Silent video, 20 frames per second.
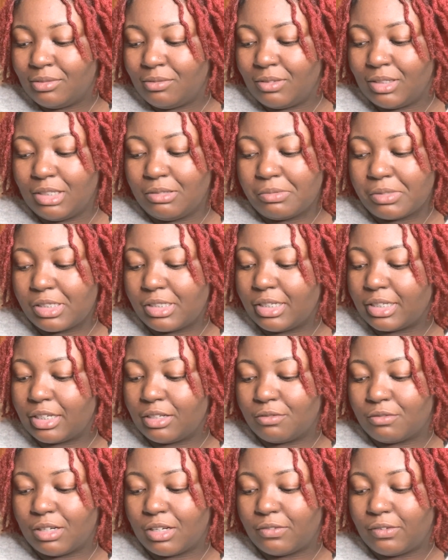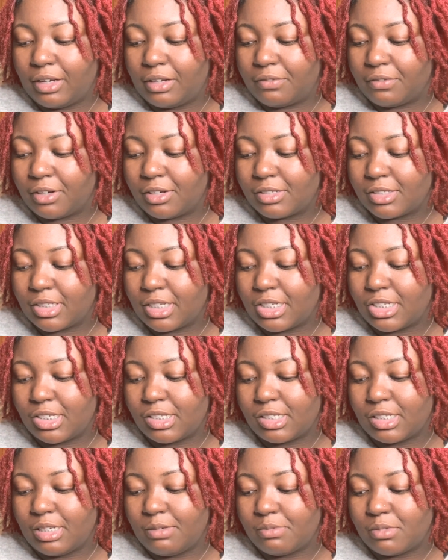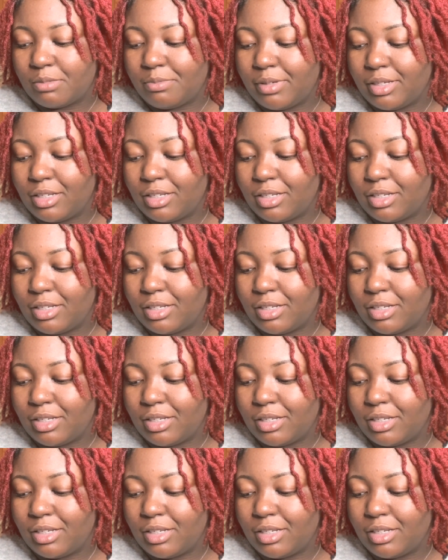it was looking rough at first, that just seems to be